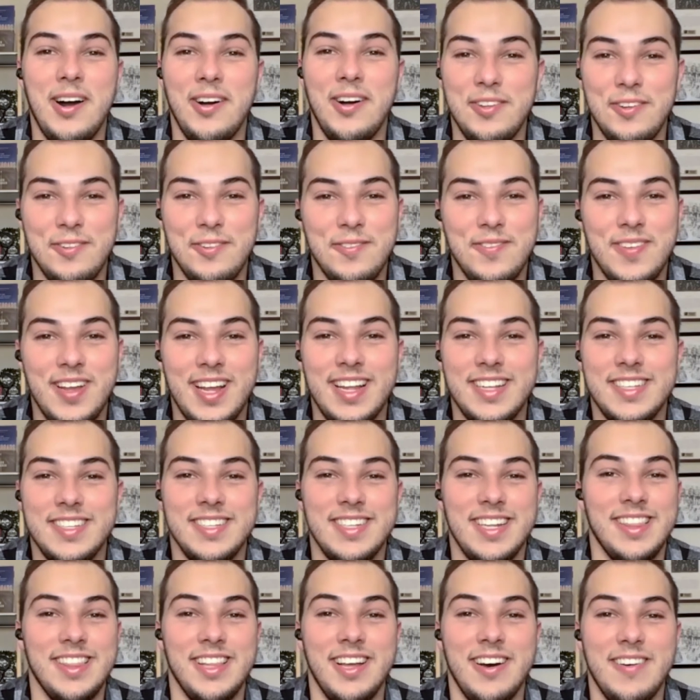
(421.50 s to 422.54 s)
on their face, and
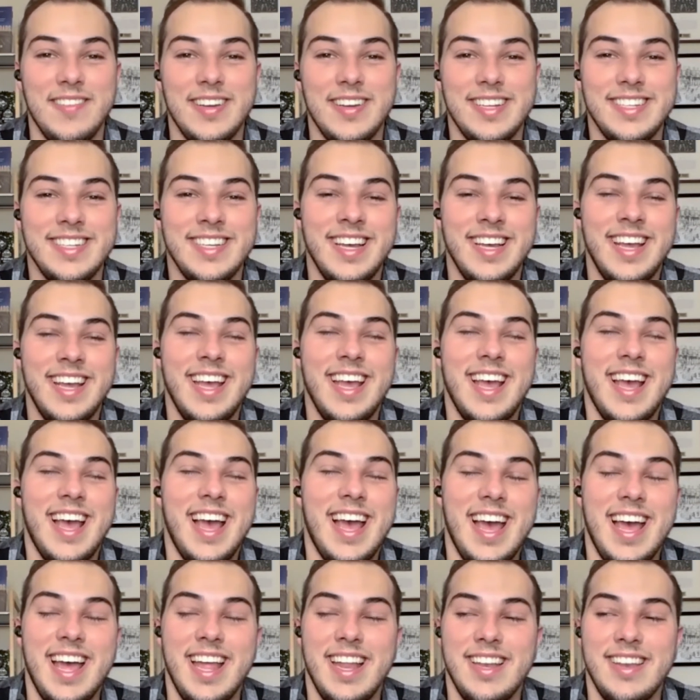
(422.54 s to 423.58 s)
they love it.
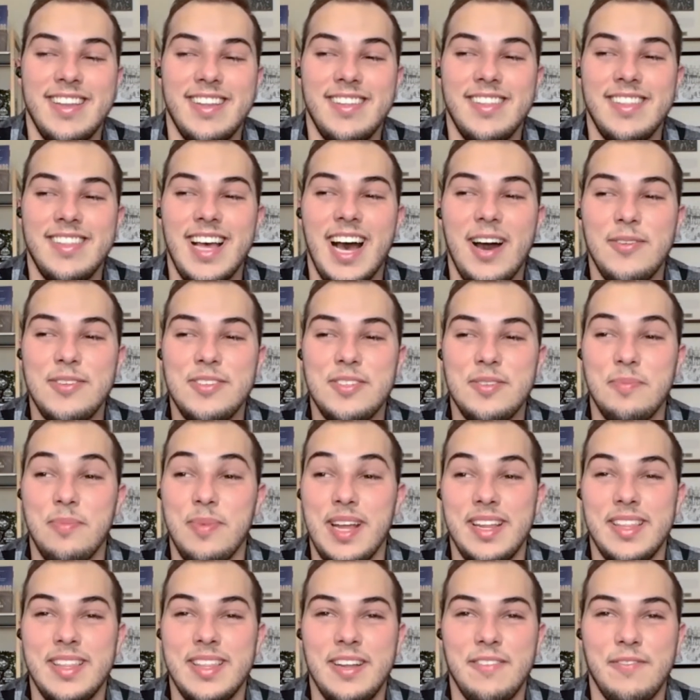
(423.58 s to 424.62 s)
And that was a
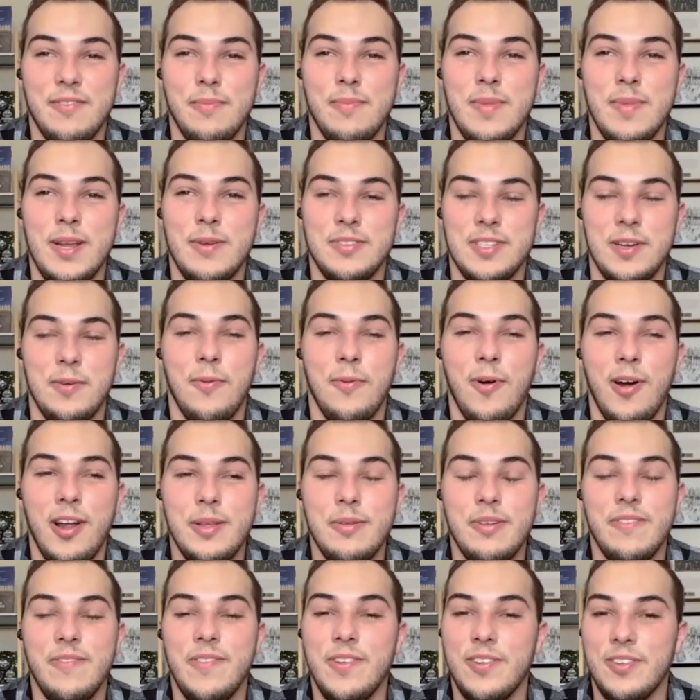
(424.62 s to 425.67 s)
big thing for me was I wanted them
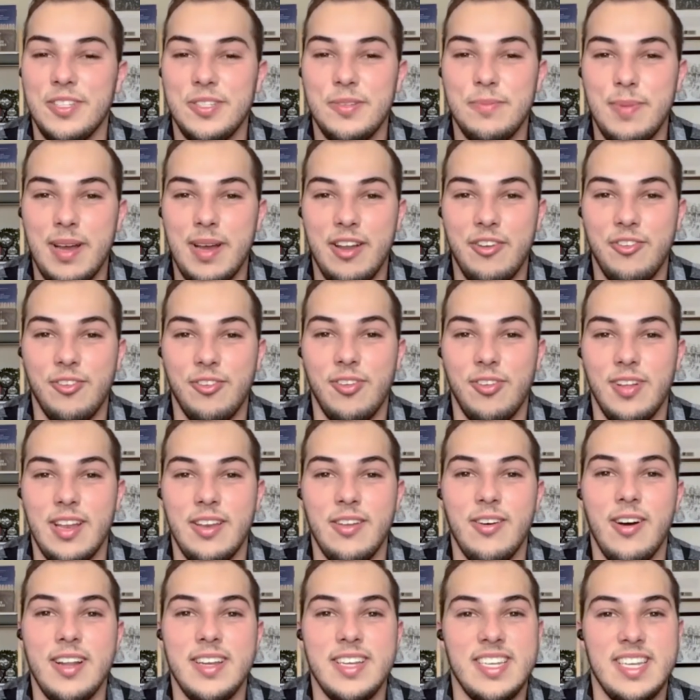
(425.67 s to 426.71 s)
to feel special and
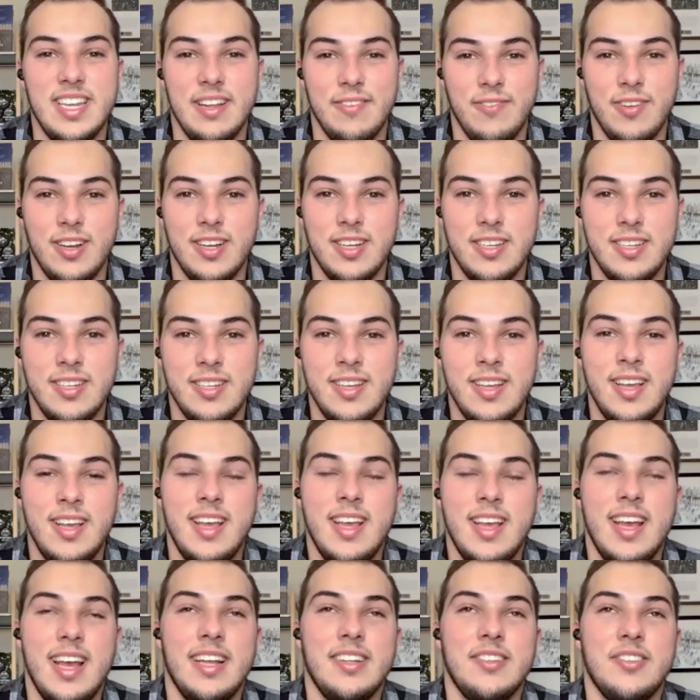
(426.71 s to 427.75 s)
not different.
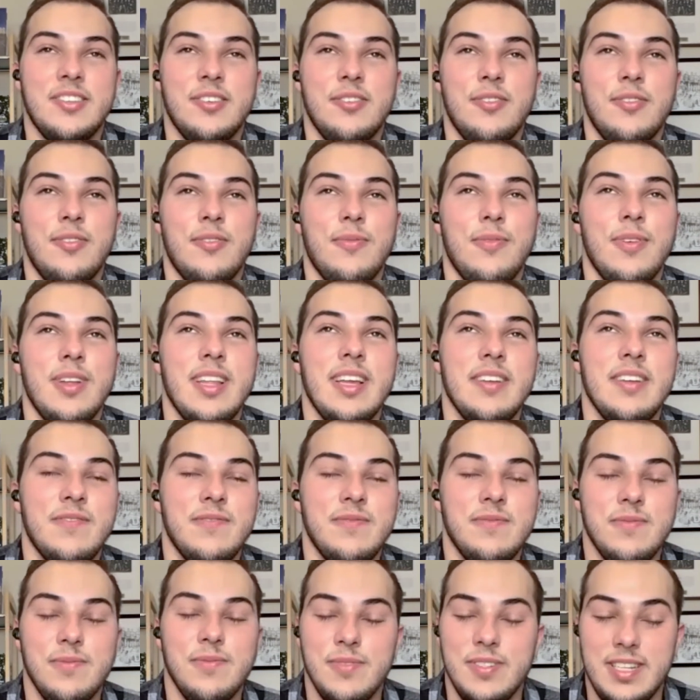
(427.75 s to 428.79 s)
And so when they
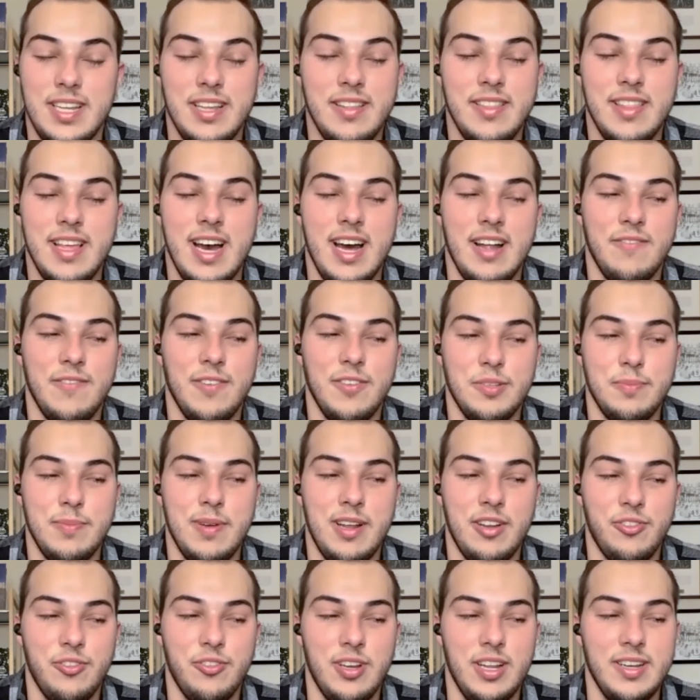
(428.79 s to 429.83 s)
did that, I felt
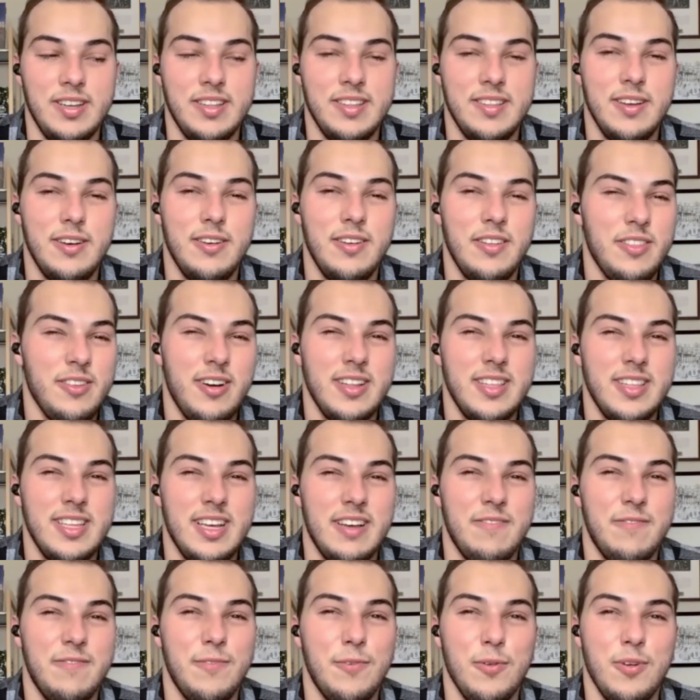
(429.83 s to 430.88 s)
special. And I th- thought
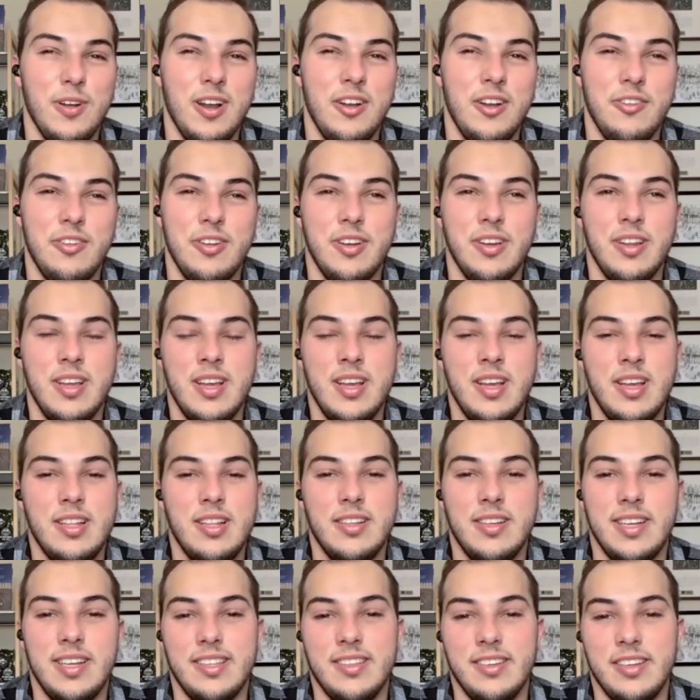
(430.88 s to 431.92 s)
that 400
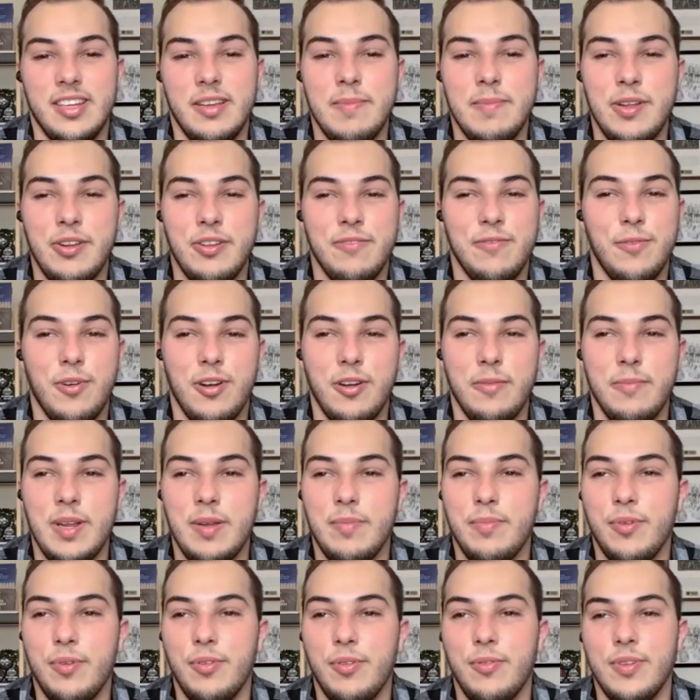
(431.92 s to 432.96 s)
like the community of 400
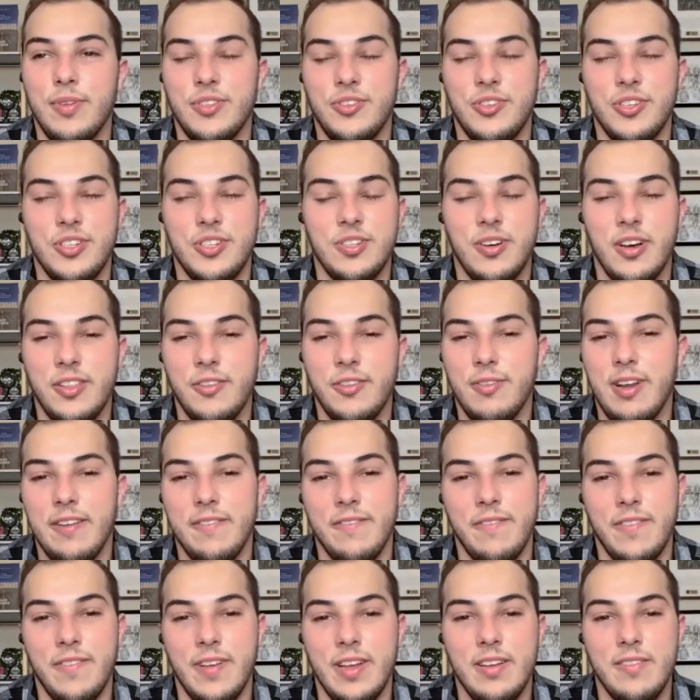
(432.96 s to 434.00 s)
people was just not the right
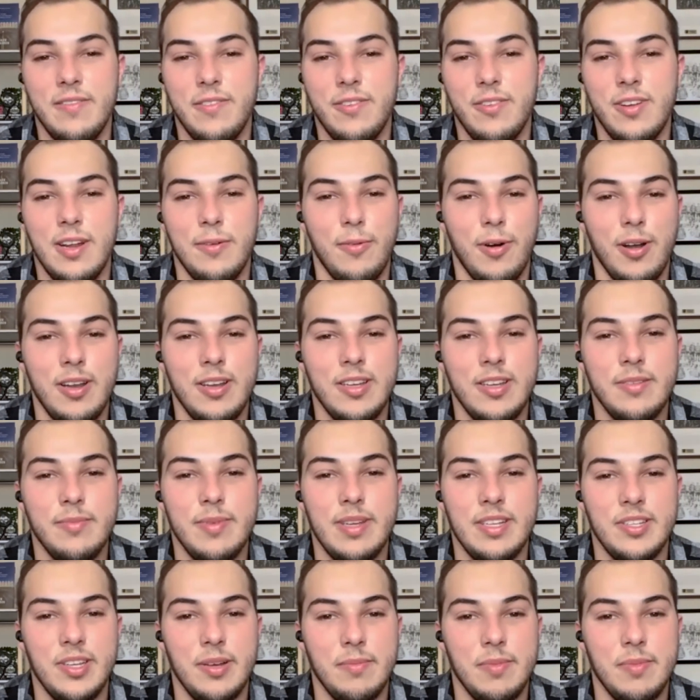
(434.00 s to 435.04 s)
fit for it. I wanted it to be
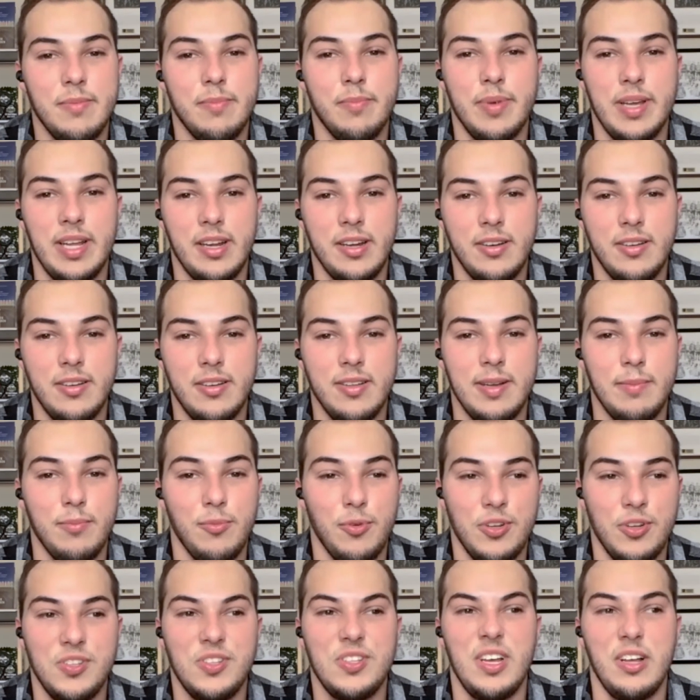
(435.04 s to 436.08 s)
something bigger and like more
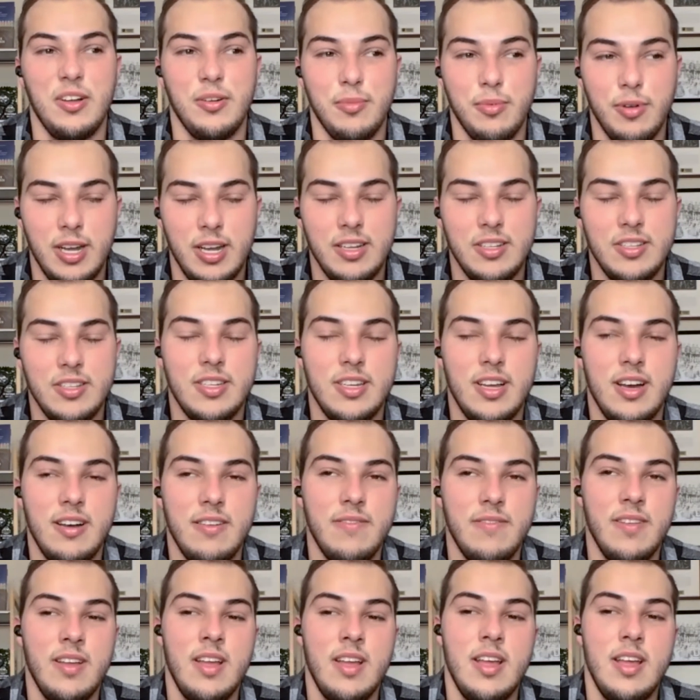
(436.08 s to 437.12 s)
celebrated and stuff.
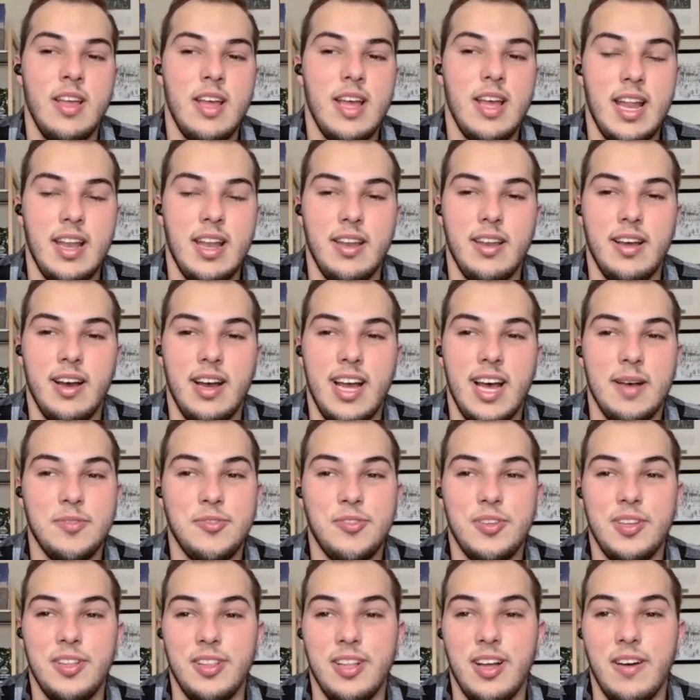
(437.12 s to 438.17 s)
And I
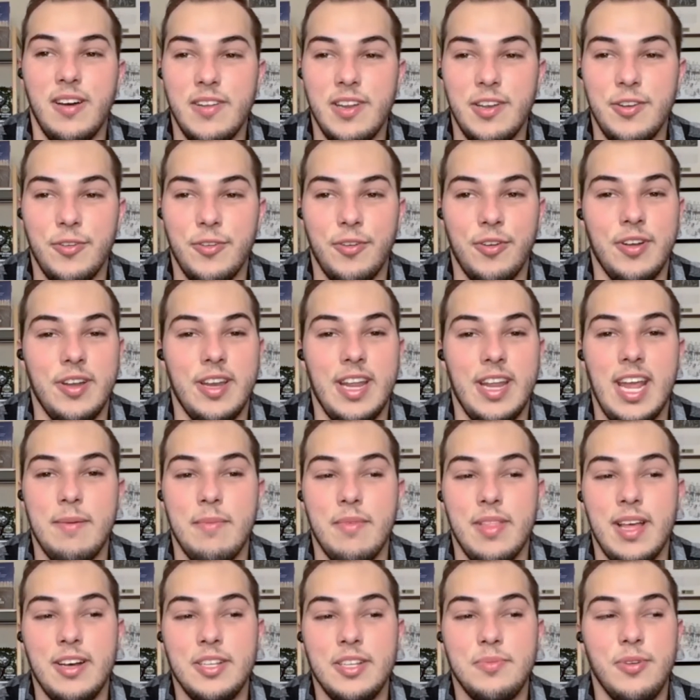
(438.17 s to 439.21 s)
absolutely loved it in Notre Dame. And
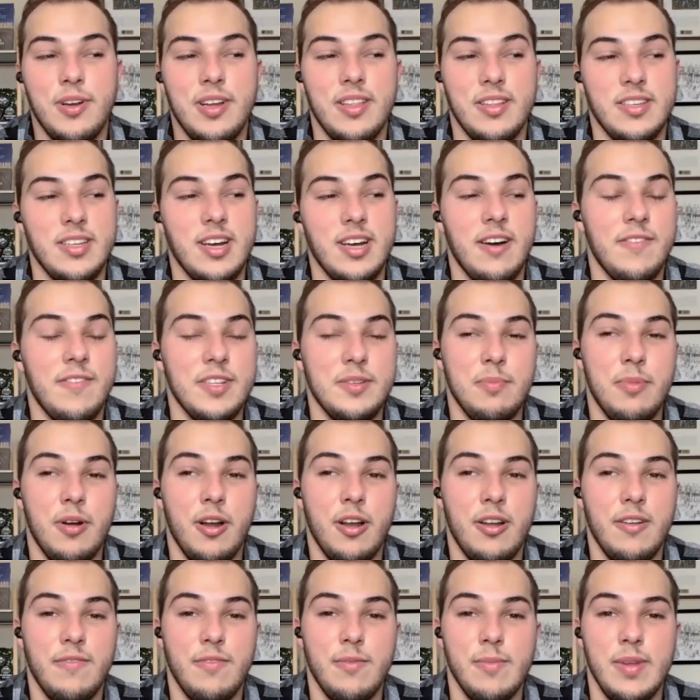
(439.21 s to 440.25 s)
that was probably the toughest
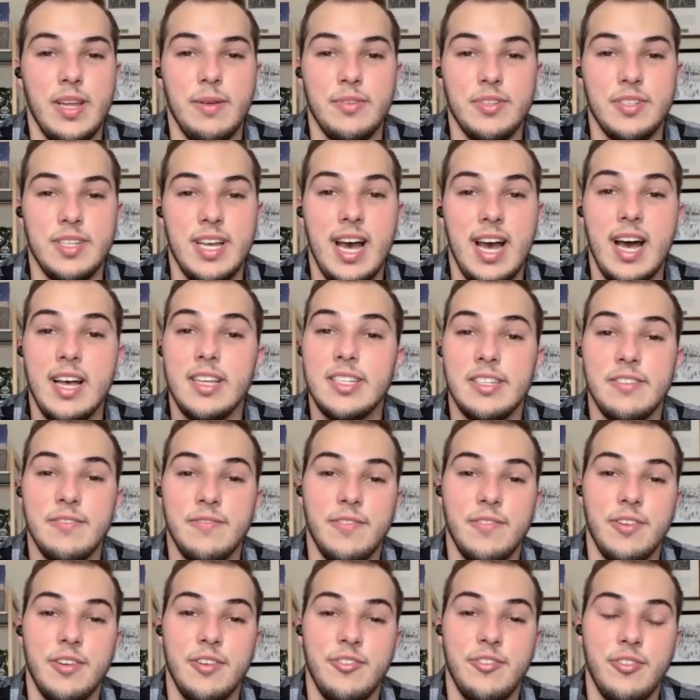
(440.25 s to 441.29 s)
part for me was asking
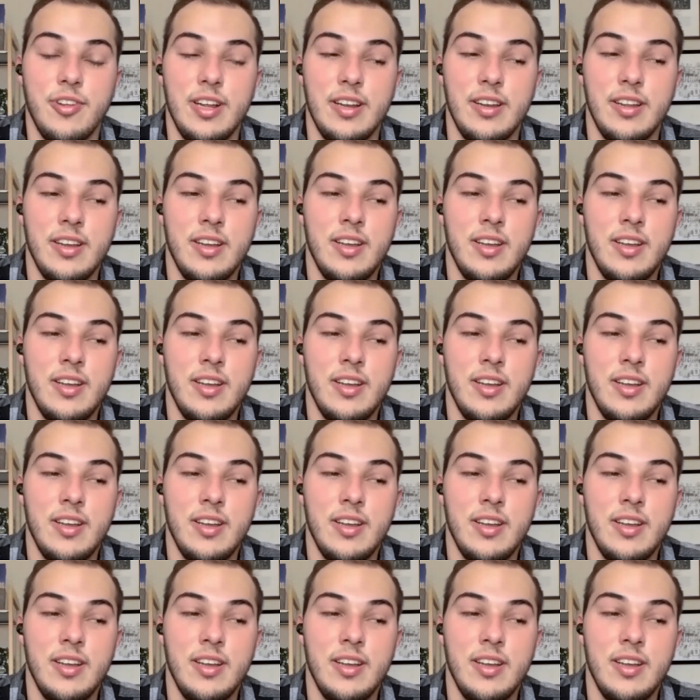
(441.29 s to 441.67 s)
for a trade